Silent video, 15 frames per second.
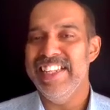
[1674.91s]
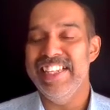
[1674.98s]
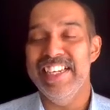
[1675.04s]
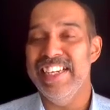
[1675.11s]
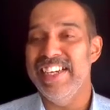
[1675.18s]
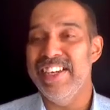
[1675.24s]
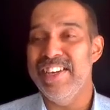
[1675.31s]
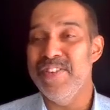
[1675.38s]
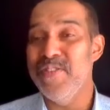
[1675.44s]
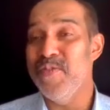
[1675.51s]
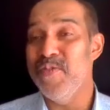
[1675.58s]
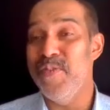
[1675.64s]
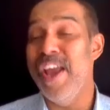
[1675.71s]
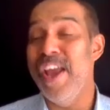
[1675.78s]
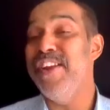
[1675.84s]
the
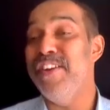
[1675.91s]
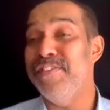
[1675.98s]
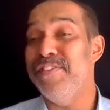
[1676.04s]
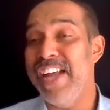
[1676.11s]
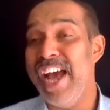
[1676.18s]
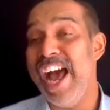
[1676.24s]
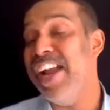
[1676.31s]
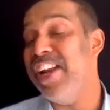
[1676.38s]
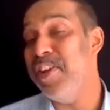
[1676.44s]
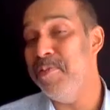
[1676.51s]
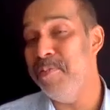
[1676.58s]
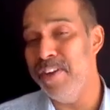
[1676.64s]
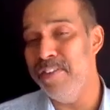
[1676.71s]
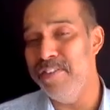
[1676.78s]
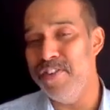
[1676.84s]
weight of the
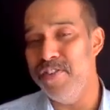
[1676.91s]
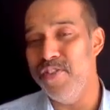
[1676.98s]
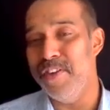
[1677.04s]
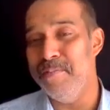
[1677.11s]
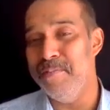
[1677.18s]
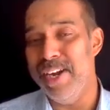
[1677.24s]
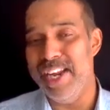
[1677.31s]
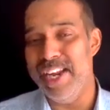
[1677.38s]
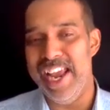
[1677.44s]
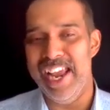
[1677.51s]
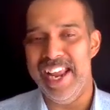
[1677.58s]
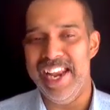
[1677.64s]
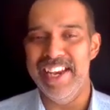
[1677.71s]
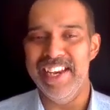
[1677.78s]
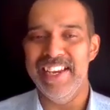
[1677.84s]
argument which you are
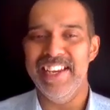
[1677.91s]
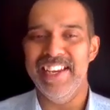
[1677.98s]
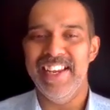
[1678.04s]
bringing in.